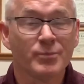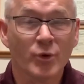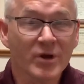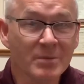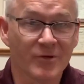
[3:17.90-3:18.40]

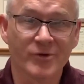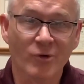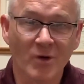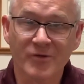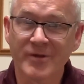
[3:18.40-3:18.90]
pretty much
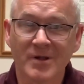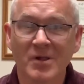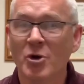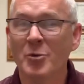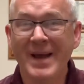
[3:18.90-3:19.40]
across the
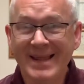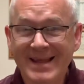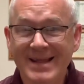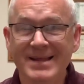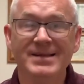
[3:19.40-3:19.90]
globe at
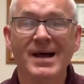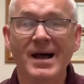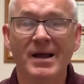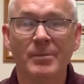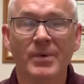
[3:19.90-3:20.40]
any
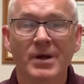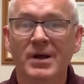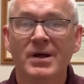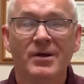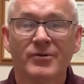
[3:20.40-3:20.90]
time.
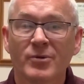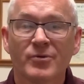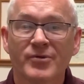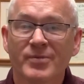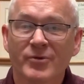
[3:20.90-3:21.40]
So
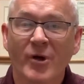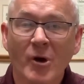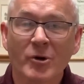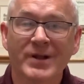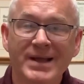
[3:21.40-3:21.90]
there's
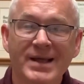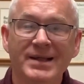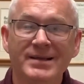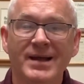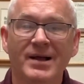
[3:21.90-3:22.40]
hardly
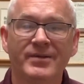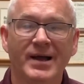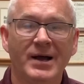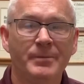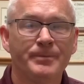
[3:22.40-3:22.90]
any
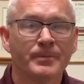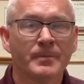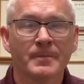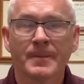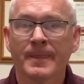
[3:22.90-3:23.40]
downtime.
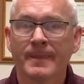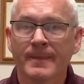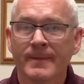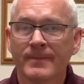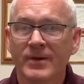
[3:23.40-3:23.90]

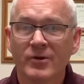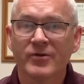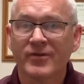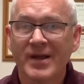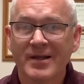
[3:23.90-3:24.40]
Here's
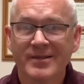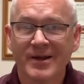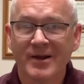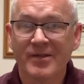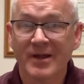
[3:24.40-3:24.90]
a sad
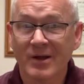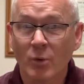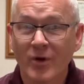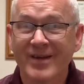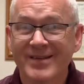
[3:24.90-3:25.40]
thing, I think.
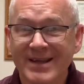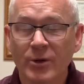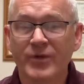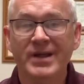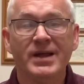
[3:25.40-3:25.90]
We're as
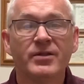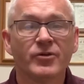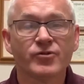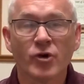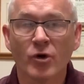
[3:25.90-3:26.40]
guilty in the
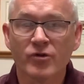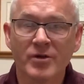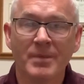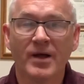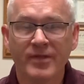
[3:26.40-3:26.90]
church
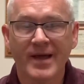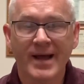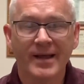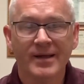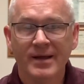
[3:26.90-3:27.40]
about
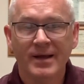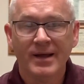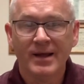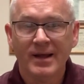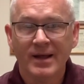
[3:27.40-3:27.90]
that
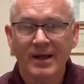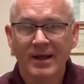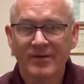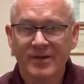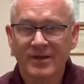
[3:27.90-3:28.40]

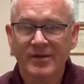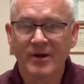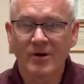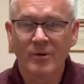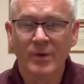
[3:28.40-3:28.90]
as
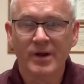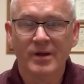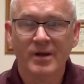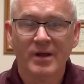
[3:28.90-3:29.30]
anything, aren't we?